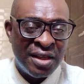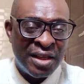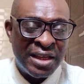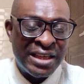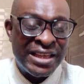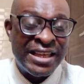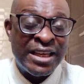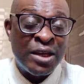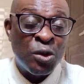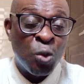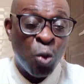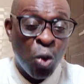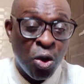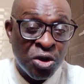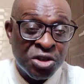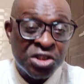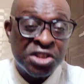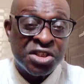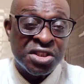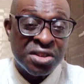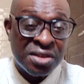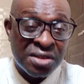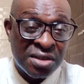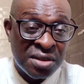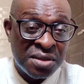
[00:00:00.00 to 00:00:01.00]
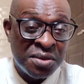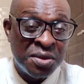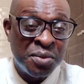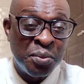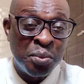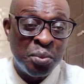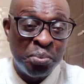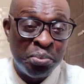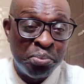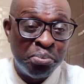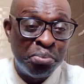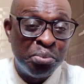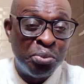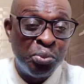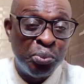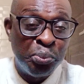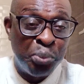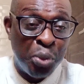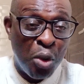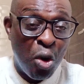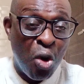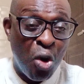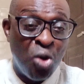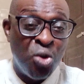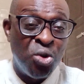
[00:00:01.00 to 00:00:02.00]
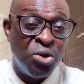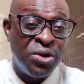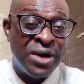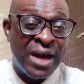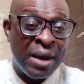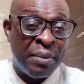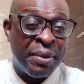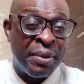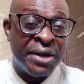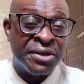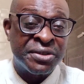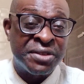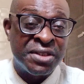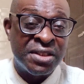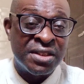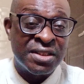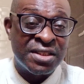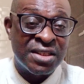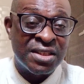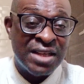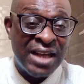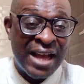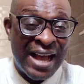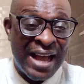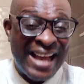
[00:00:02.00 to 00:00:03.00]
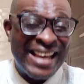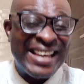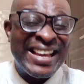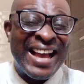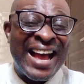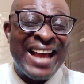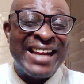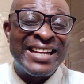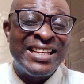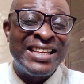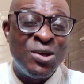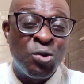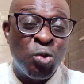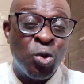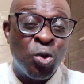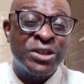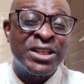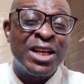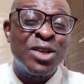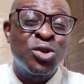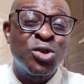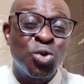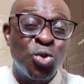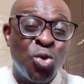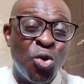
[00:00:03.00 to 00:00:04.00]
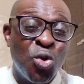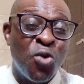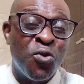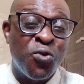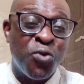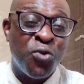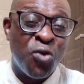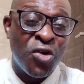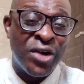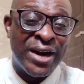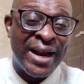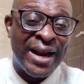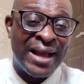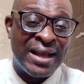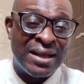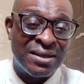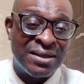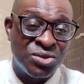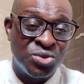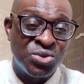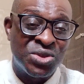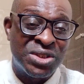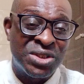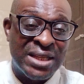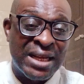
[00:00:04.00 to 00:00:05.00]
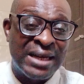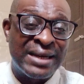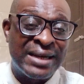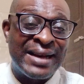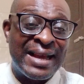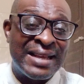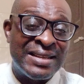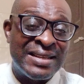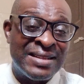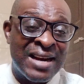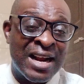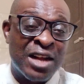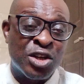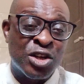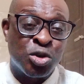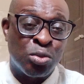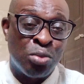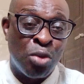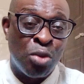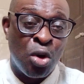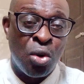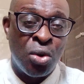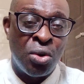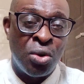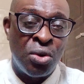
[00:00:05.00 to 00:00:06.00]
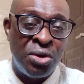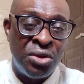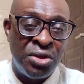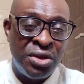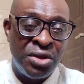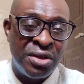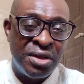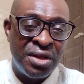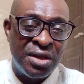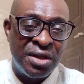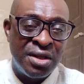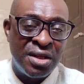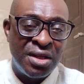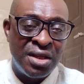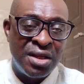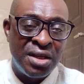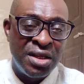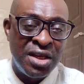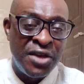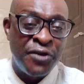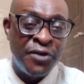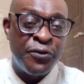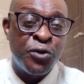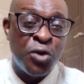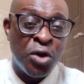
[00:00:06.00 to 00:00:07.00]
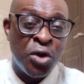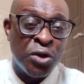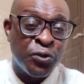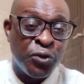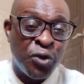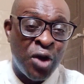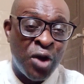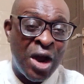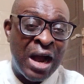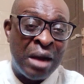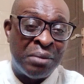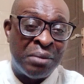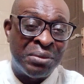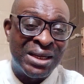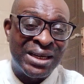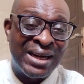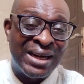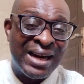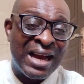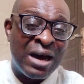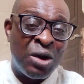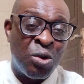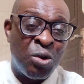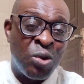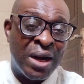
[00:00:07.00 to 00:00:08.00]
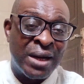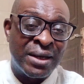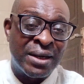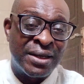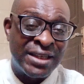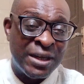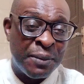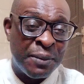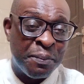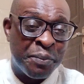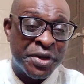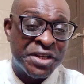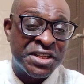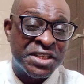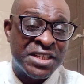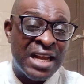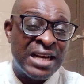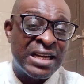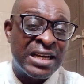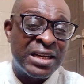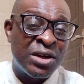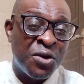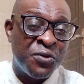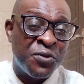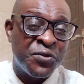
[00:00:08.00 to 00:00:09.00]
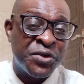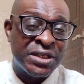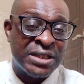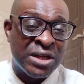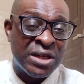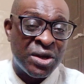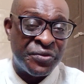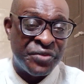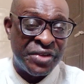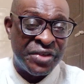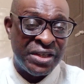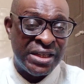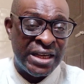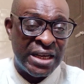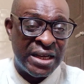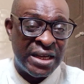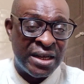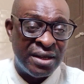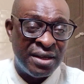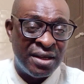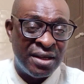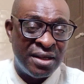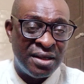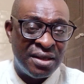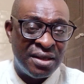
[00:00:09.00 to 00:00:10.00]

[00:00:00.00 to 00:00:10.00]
He was bold about it, and he wanted to go further to stem Nigerians more. If not for Ahmed Lawan, the presiding officer of the day,